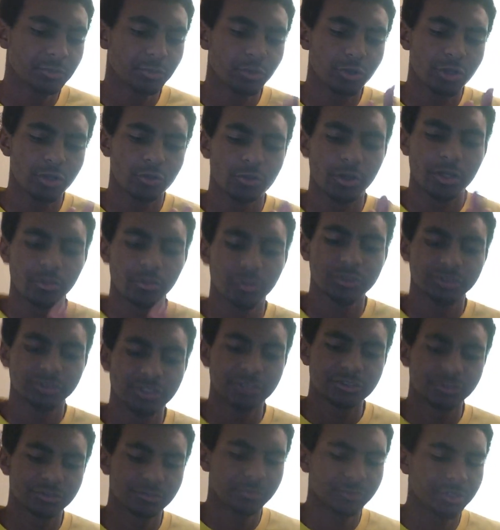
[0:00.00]
Pro Grade
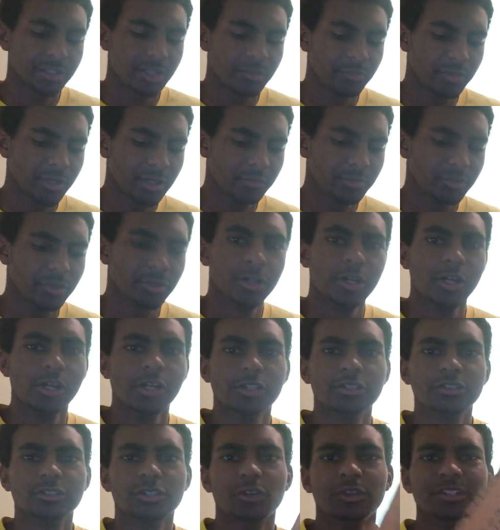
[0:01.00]
Precision sandpaper.
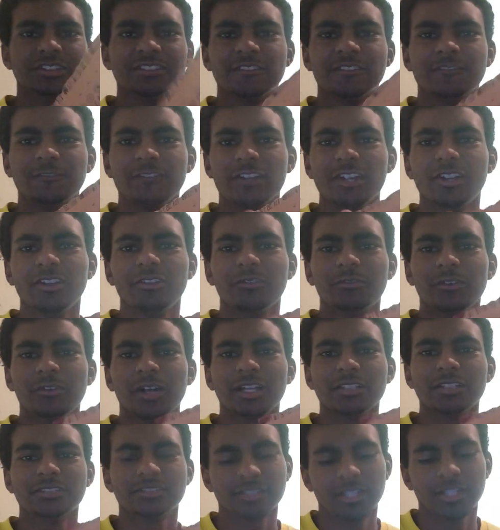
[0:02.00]
So it's a very
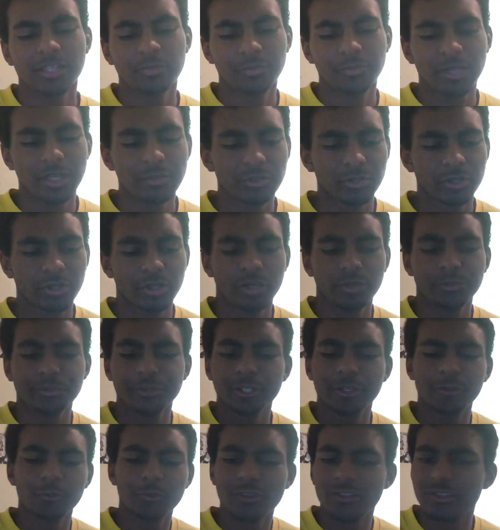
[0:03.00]
fine sandpaper to help me
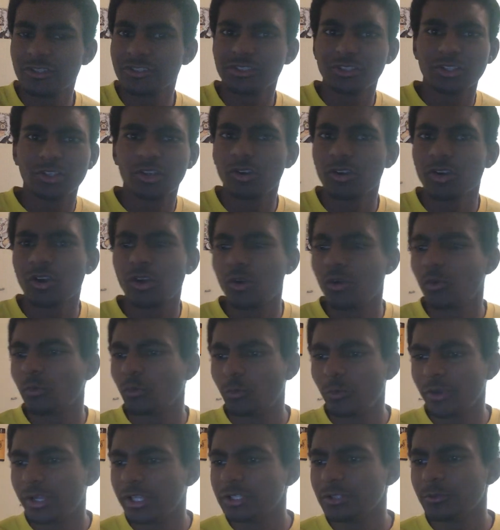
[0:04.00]
get rid of this logo
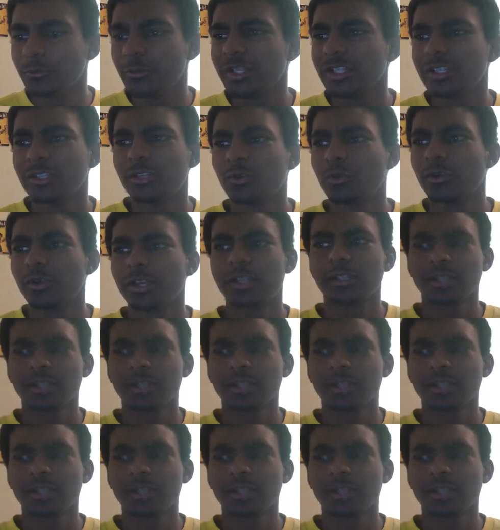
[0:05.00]
really, really quick